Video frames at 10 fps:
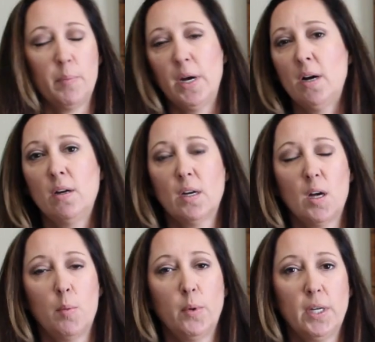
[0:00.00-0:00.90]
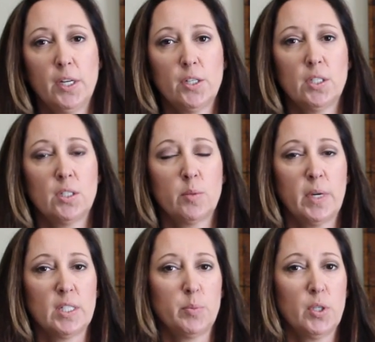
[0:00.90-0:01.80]
about a couple years into
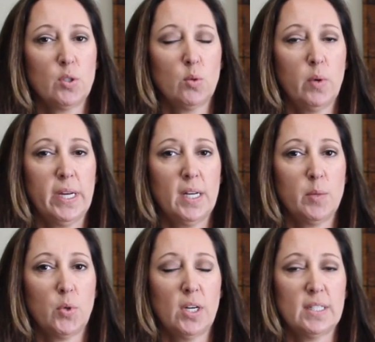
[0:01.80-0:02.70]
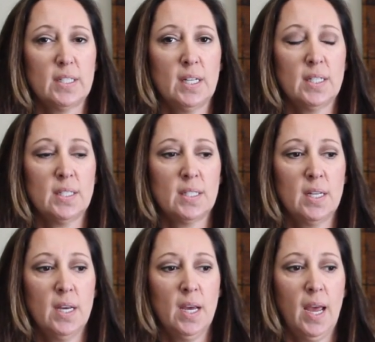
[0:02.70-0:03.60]
my spiritual awakening process,
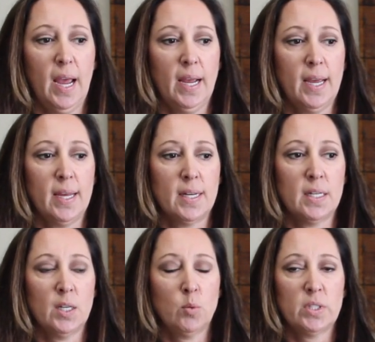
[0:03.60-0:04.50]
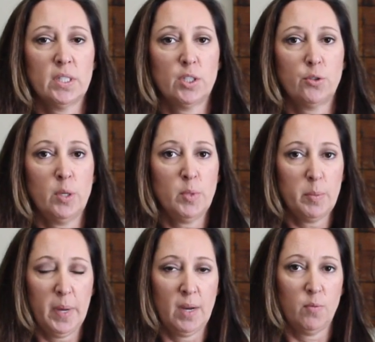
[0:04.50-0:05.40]
and it was extremely
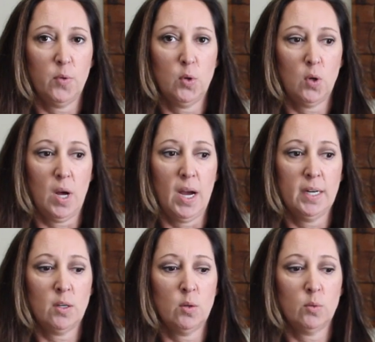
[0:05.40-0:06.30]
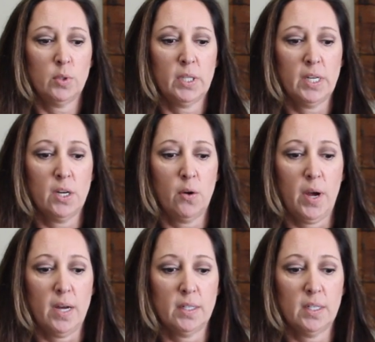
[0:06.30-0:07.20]
painful. I don't really know
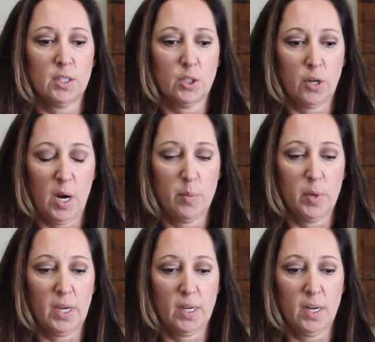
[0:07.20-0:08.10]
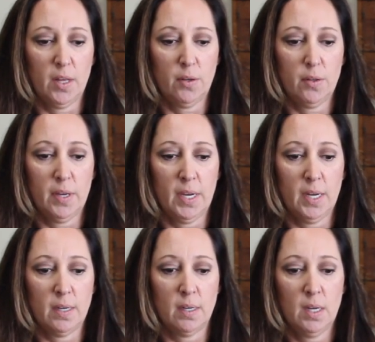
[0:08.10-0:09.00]
how to describe it other
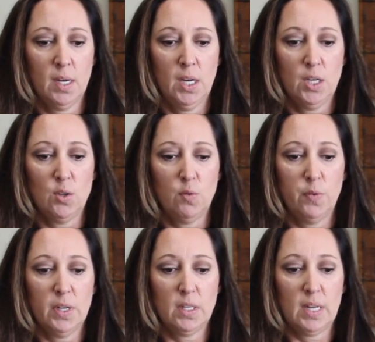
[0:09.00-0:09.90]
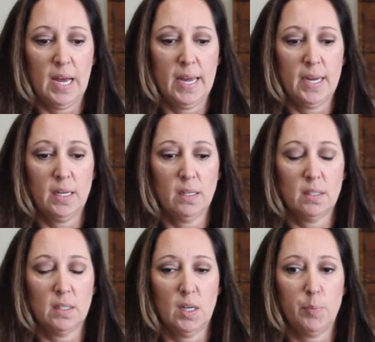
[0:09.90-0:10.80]
than you feel like
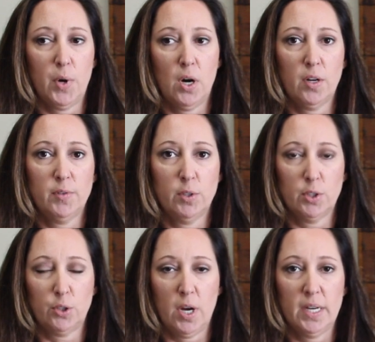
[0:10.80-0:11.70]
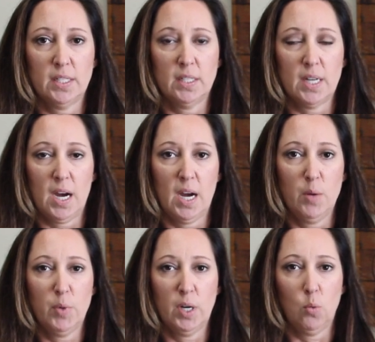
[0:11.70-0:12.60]
a part of you is trying to die,
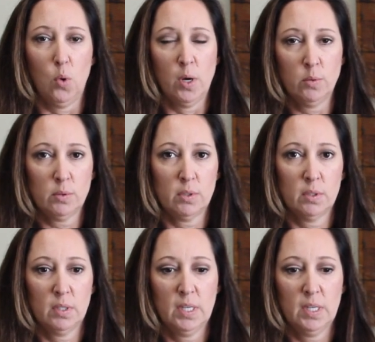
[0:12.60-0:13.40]
but it won't.